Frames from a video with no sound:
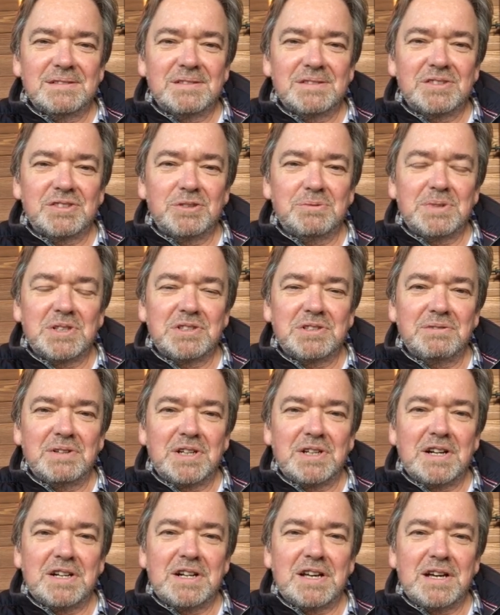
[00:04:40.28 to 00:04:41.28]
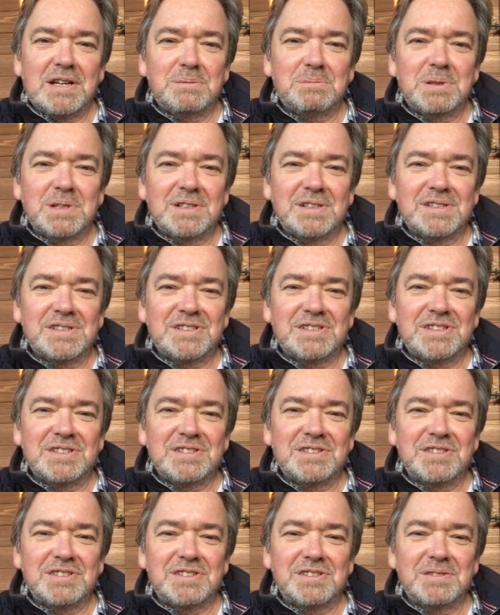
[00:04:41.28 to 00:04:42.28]
So much of our unhappiness
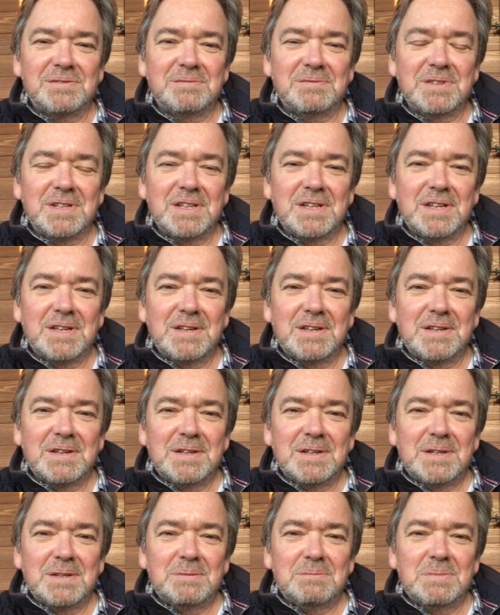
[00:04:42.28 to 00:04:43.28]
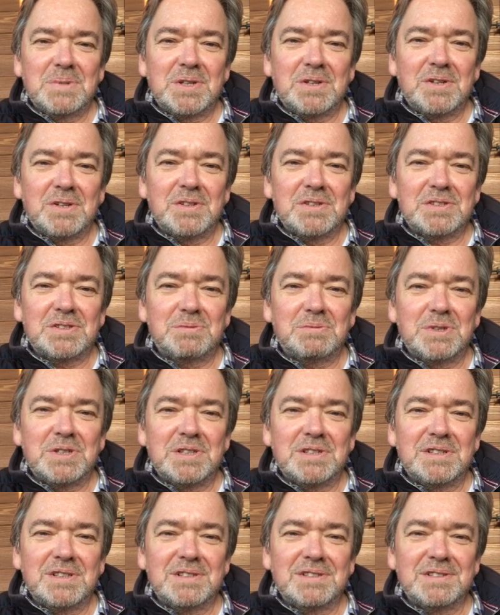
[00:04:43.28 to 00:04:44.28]
is because
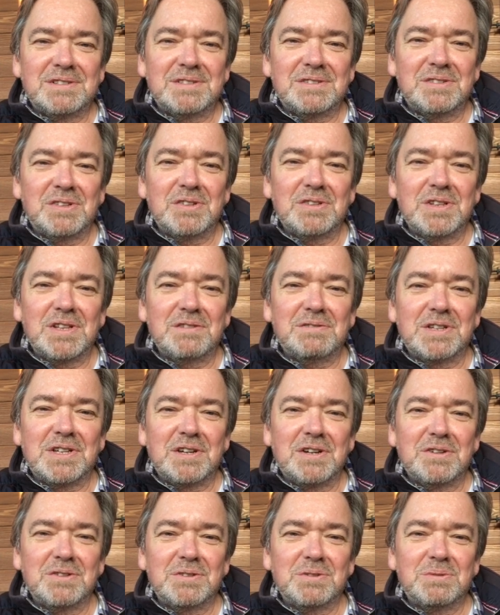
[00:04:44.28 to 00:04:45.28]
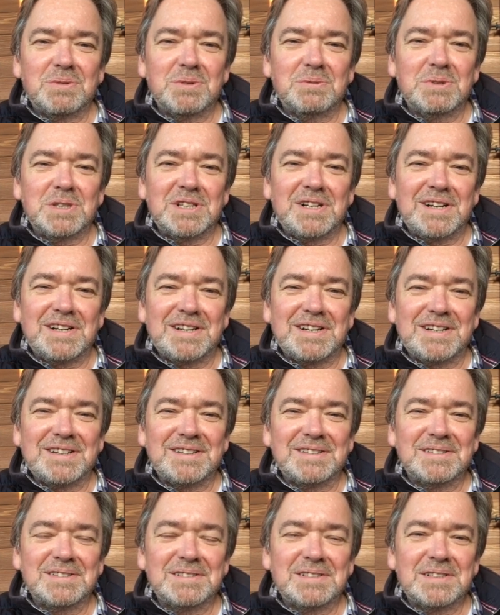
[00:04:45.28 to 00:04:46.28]
we're not living out who we are,
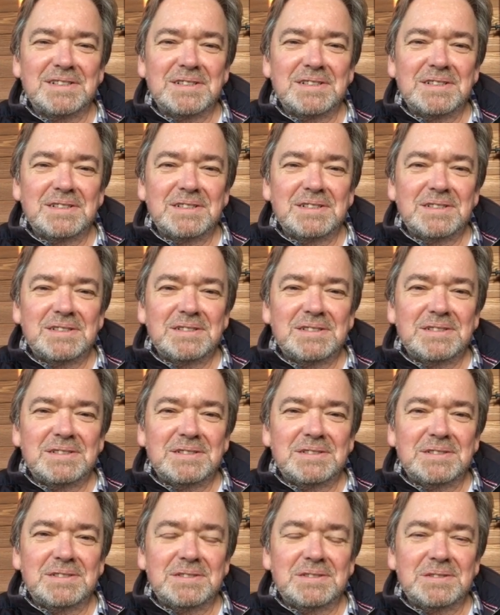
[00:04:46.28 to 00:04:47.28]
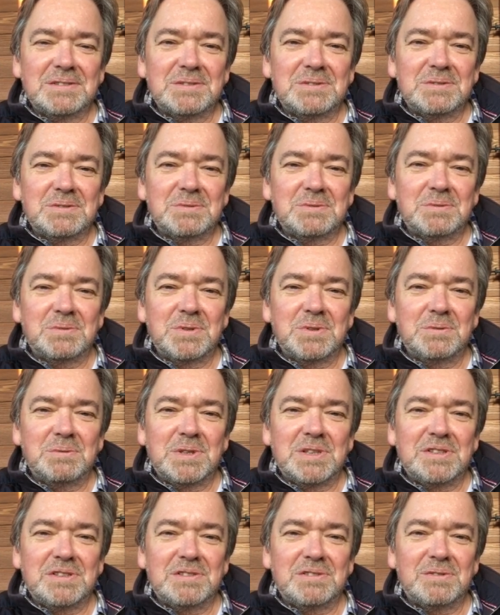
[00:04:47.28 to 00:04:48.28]
who
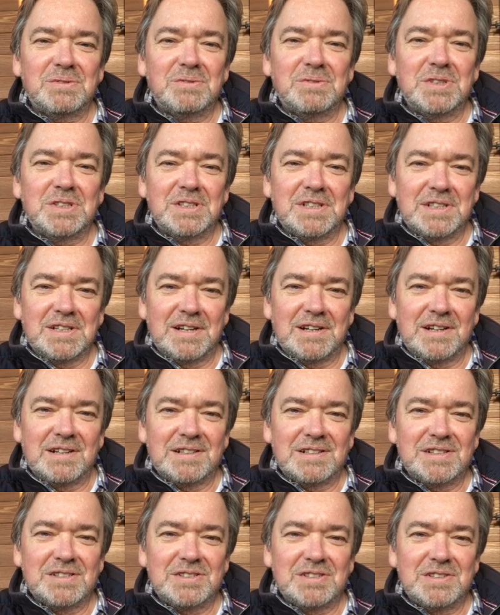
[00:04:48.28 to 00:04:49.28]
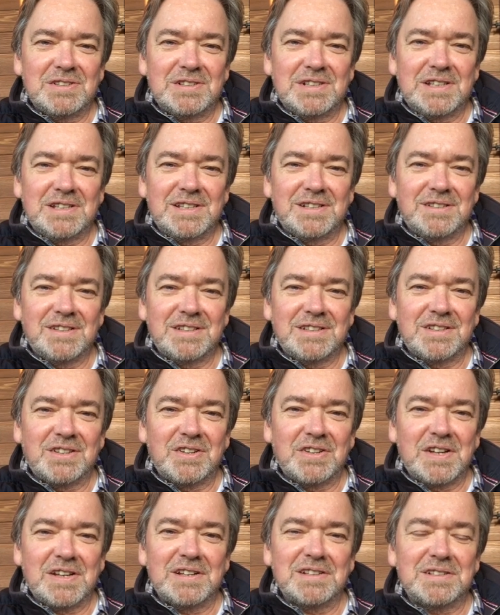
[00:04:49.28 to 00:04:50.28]
we really are as uniquely
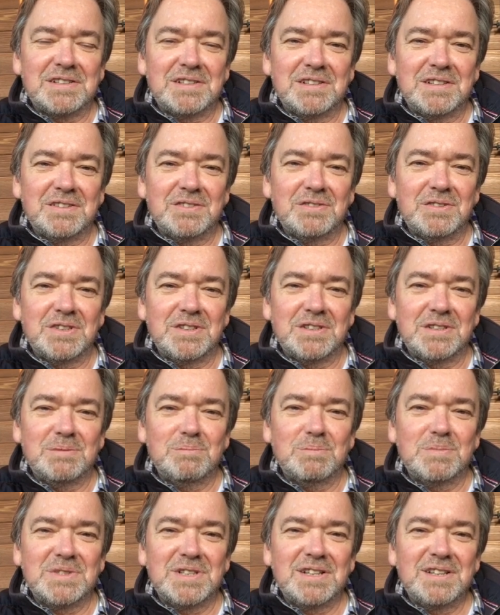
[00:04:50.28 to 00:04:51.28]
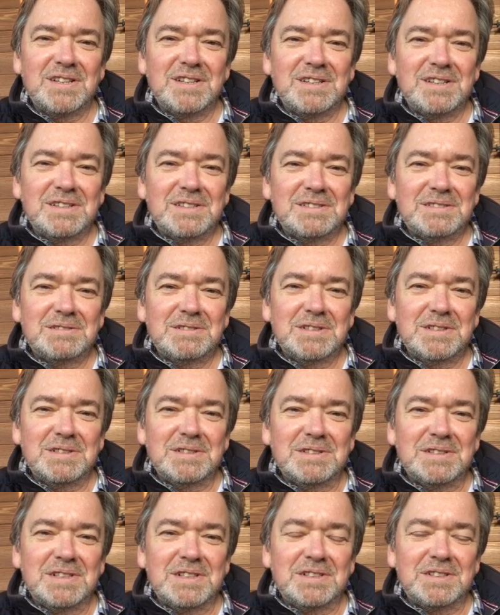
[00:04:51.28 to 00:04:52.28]
created and redeemed
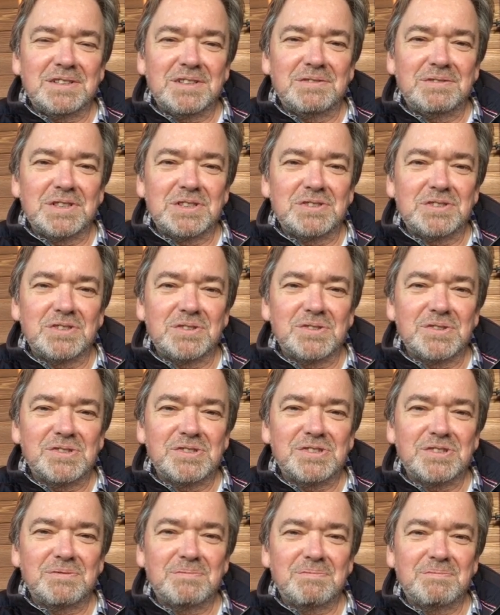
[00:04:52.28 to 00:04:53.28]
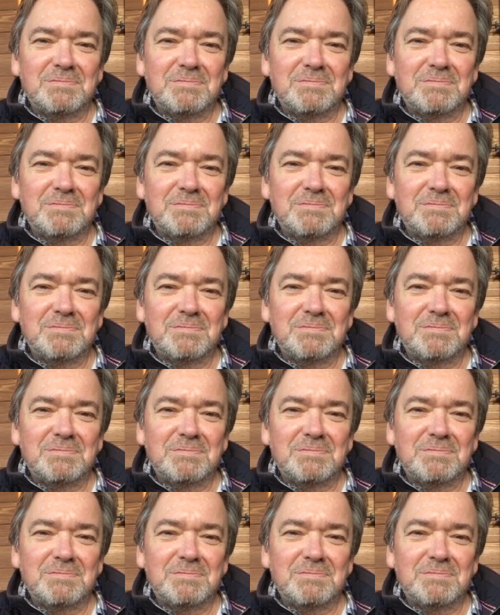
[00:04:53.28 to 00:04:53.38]
individuals.